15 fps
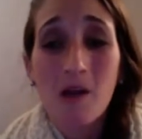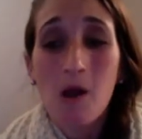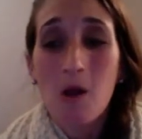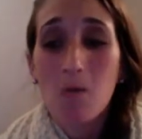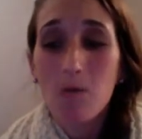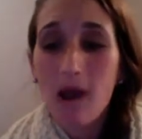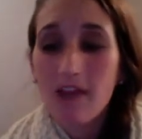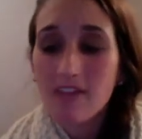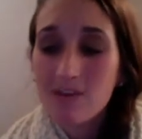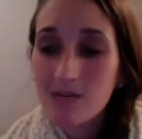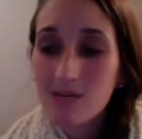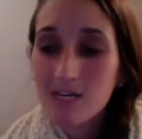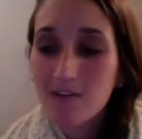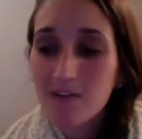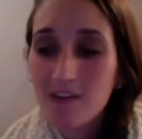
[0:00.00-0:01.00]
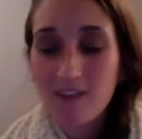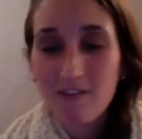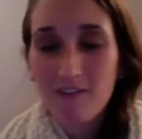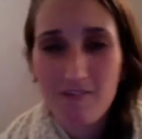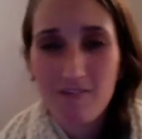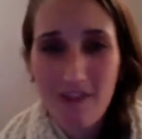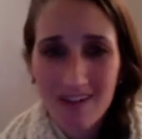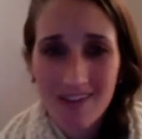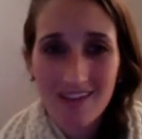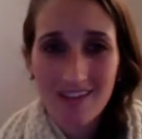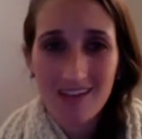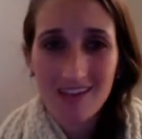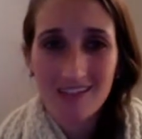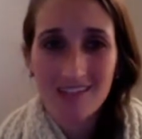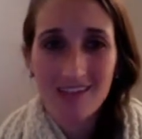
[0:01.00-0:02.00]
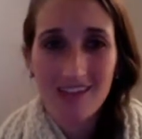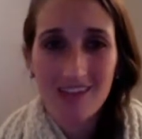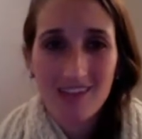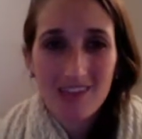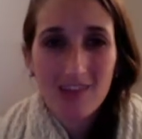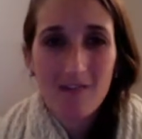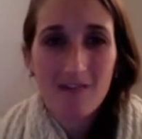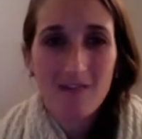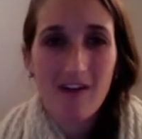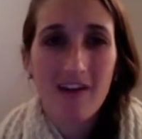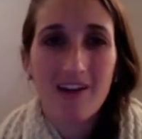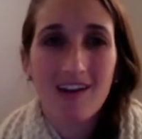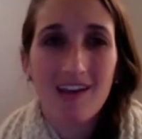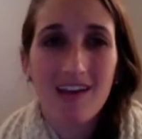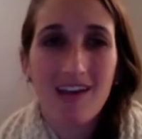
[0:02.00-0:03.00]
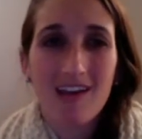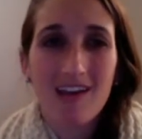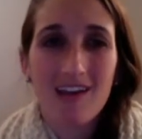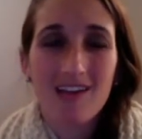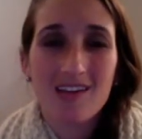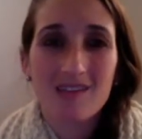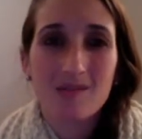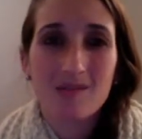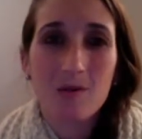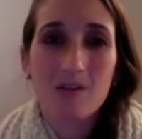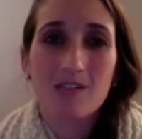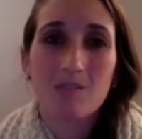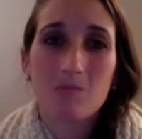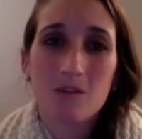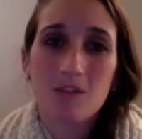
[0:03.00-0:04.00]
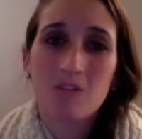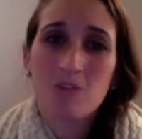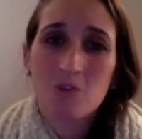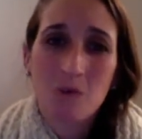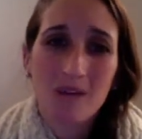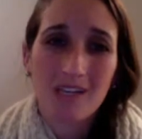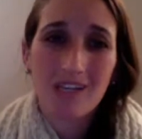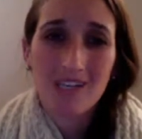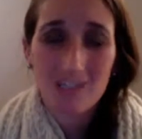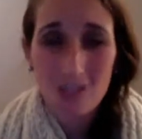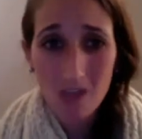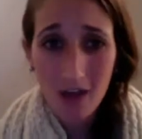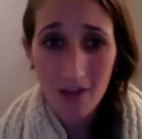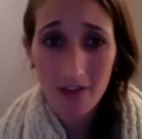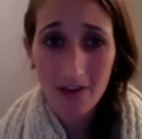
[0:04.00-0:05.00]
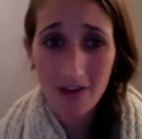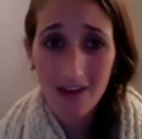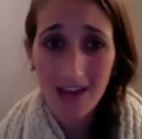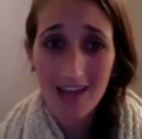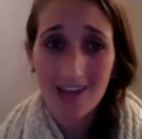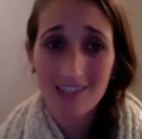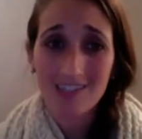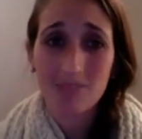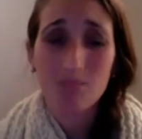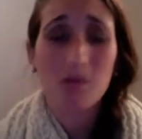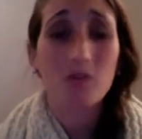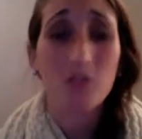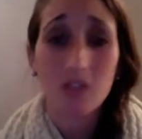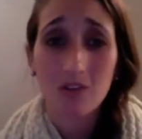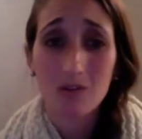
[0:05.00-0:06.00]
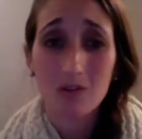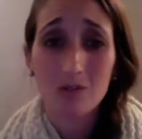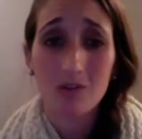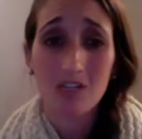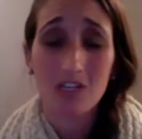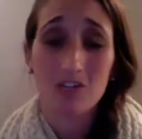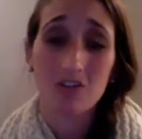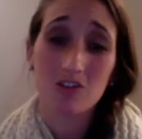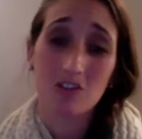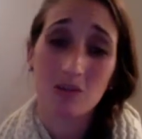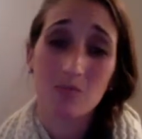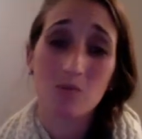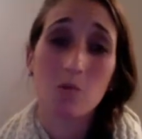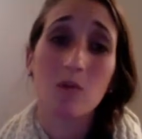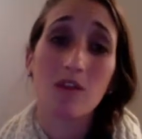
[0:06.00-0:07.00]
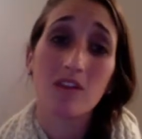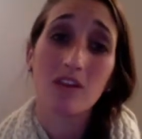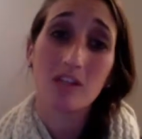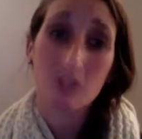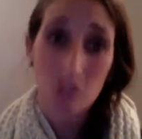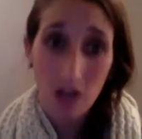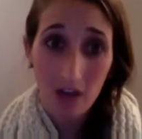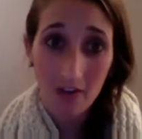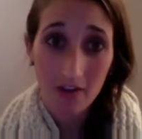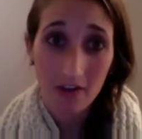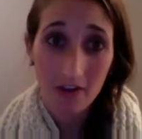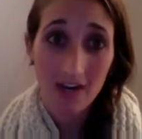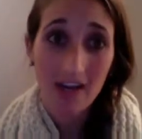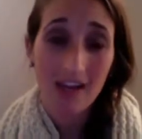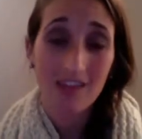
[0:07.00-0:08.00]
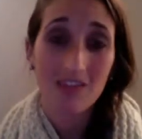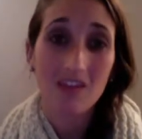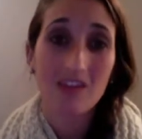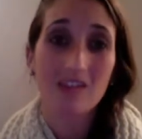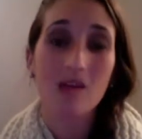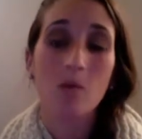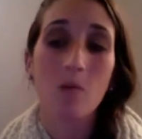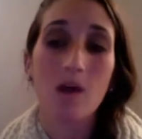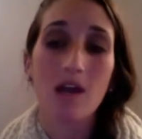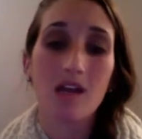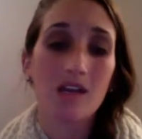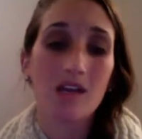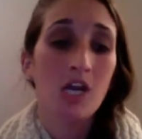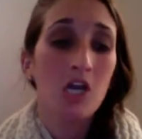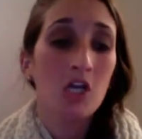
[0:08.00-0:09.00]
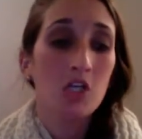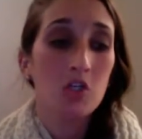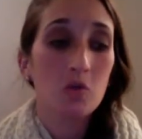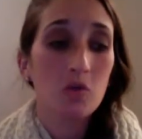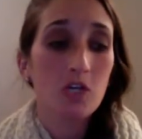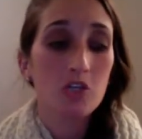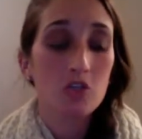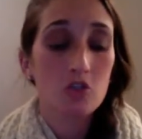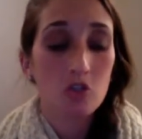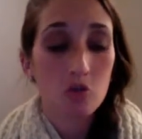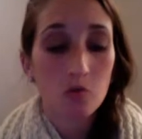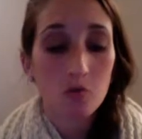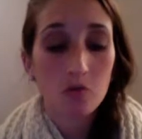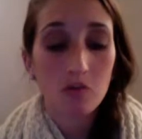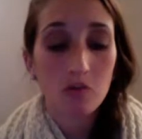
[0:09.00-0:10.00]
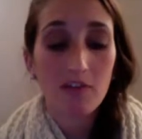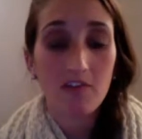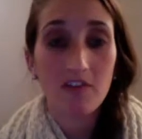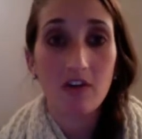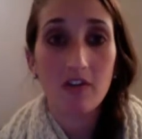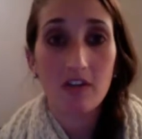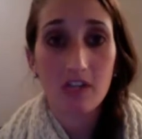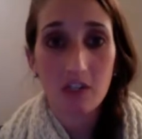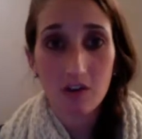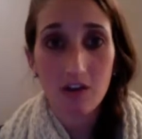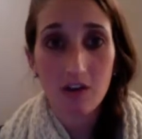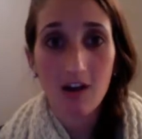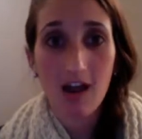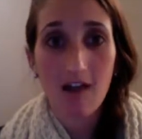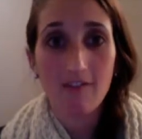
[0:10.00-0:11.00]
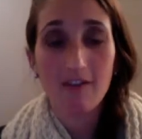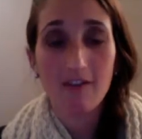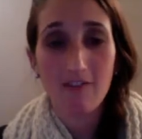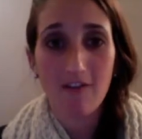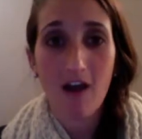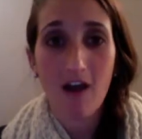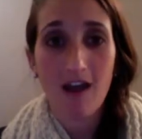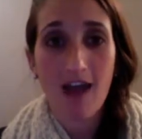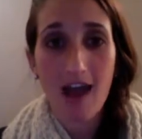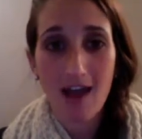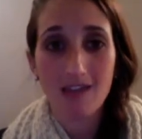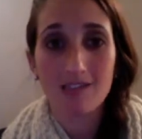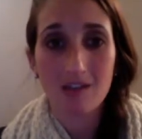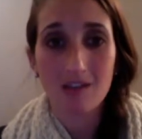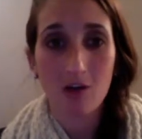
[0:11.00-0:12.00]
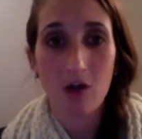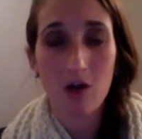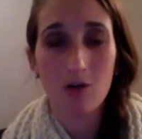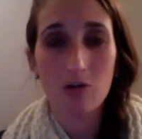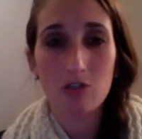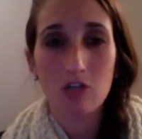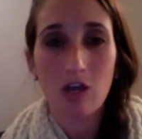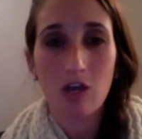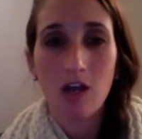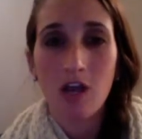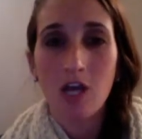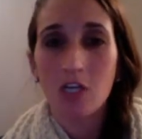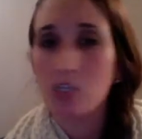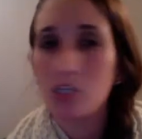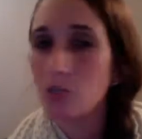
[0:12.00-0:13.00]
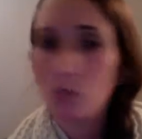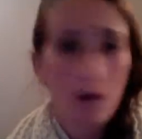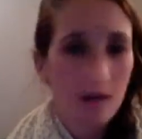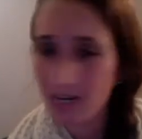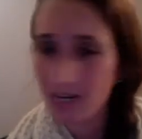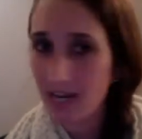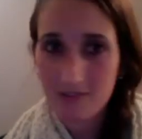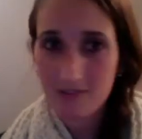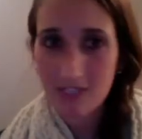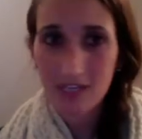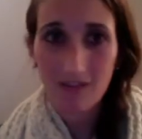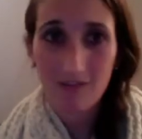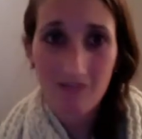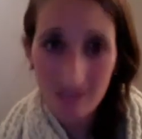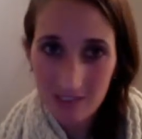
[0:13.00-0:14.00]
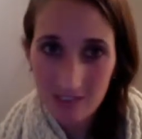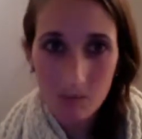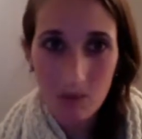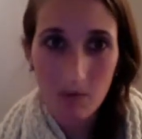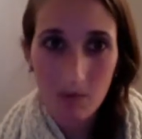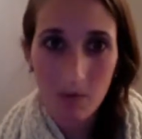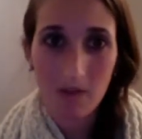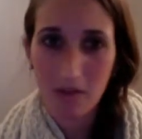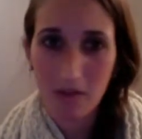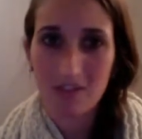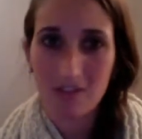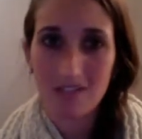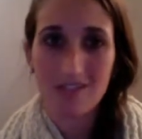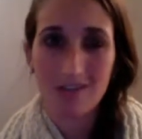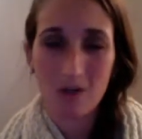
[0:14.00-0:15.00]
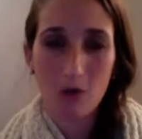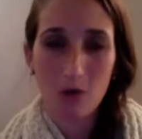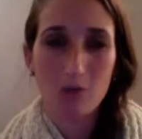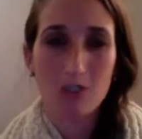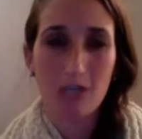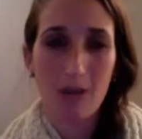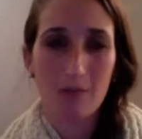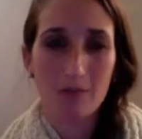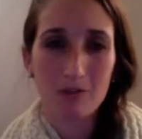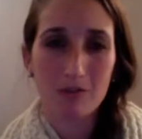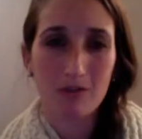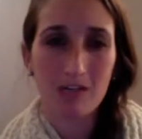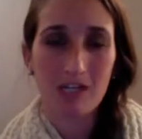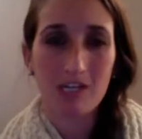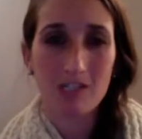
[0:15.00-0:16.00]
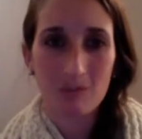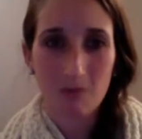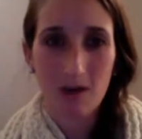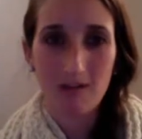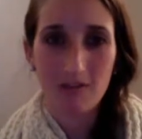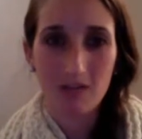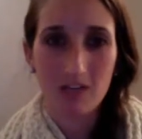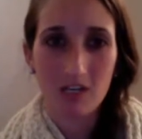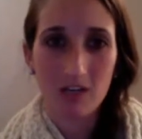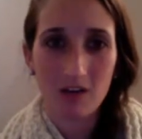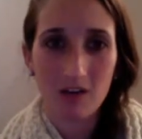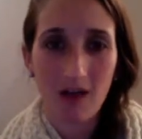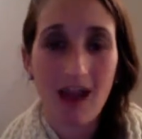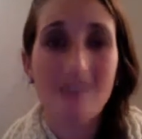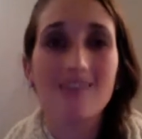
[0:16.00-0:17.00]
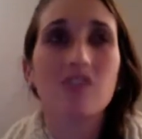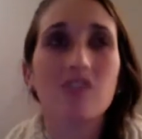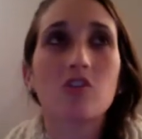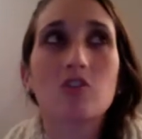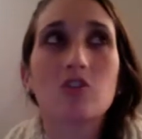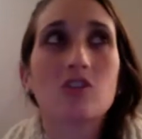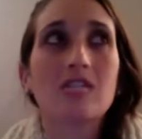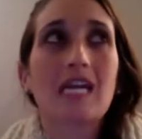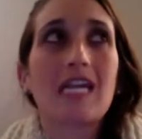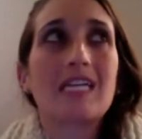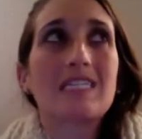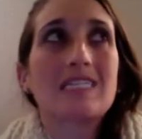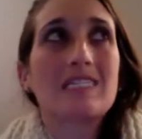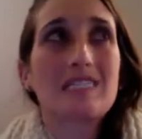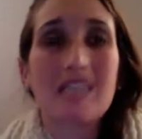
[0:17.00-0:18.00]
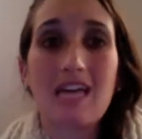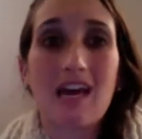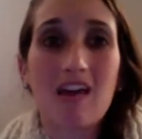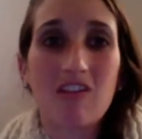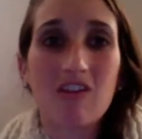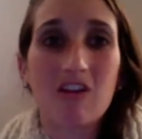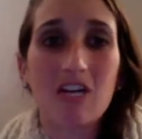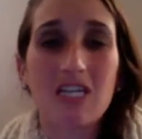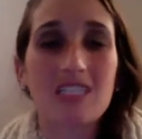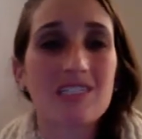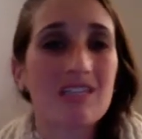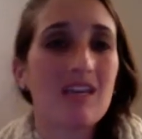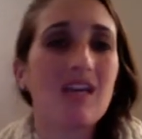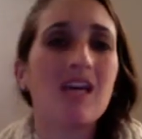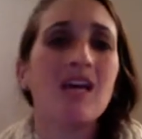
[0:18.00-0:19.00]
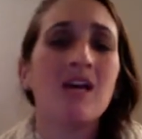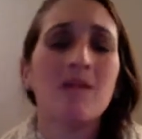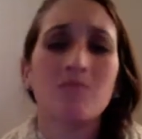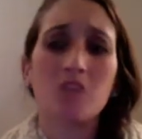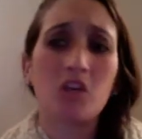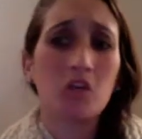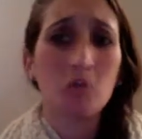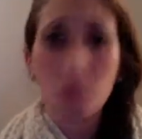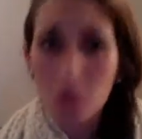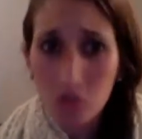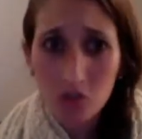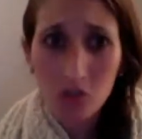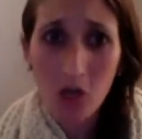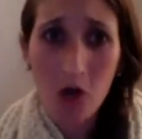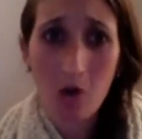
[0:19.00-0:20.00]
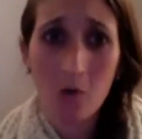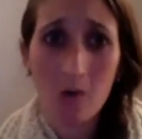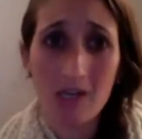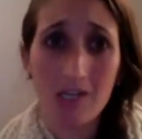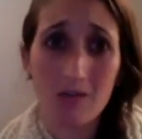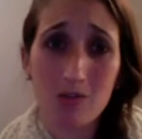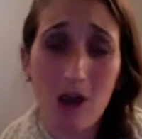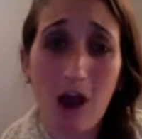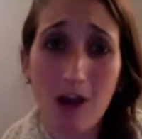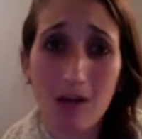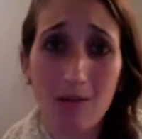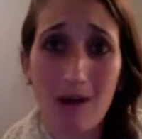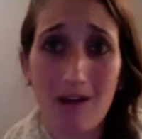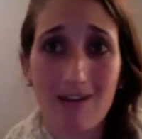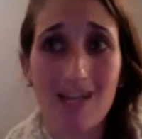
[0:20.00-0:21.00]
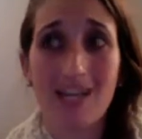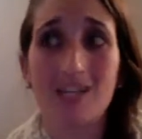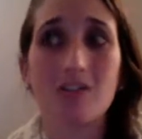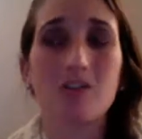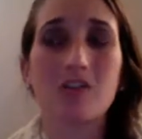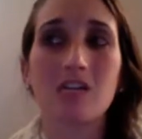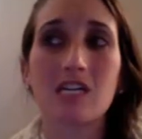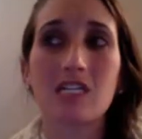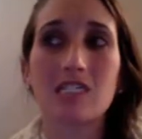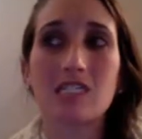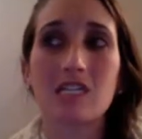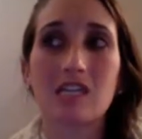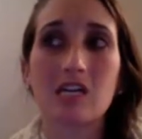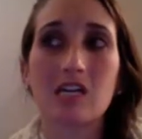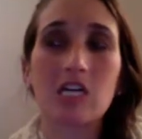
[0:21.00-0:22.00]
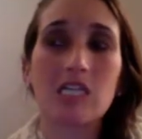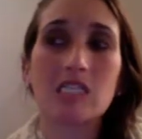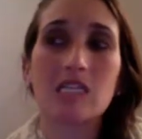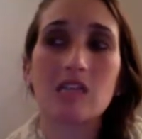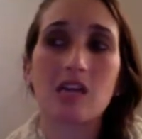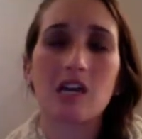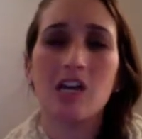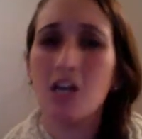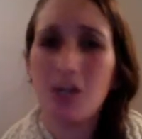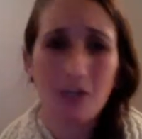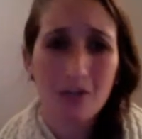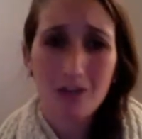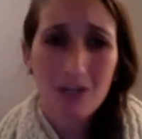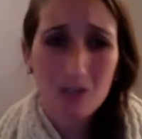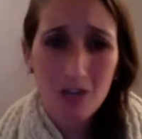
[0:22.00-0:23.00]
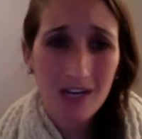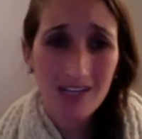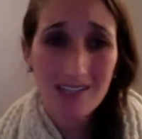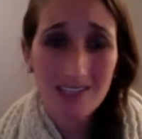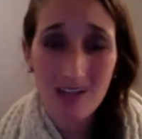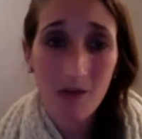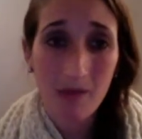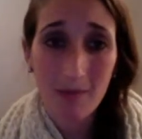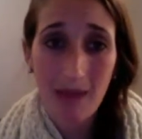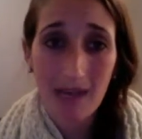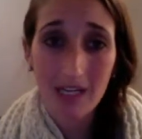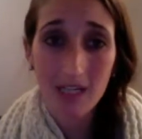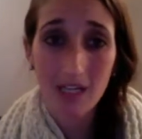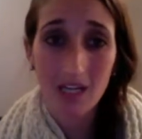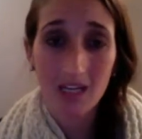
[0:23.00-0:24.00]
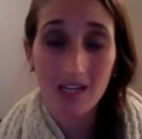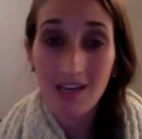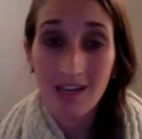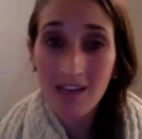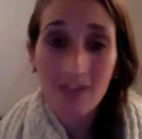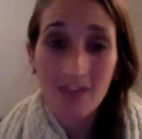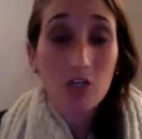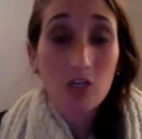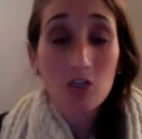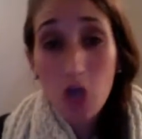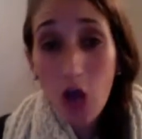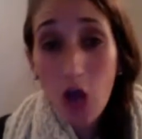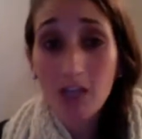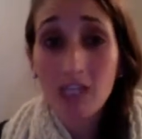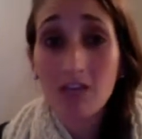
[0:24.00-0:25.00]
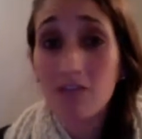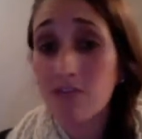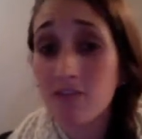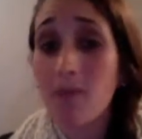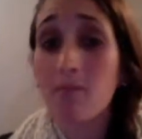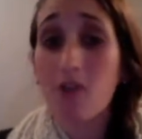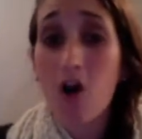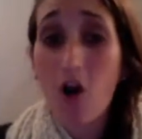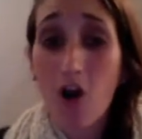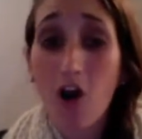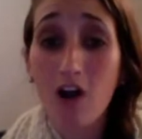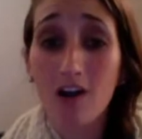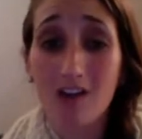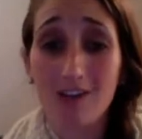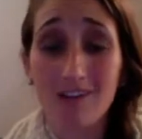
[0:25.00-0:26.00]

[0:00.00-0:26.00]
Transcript: I think we need to find the fun in this. And I think the fun in it is going to be enjoying each other and building those relationships with each other. And I think that when you can truly feel that you're having fun as a coach, you aren't going to have to convince people that this coaching opportunity is right for you. I think they're just going to see it, and they're going to see that you glow when you talk about it. And they're going to see that you're not trying to sell them anything, that you're talking from the heart.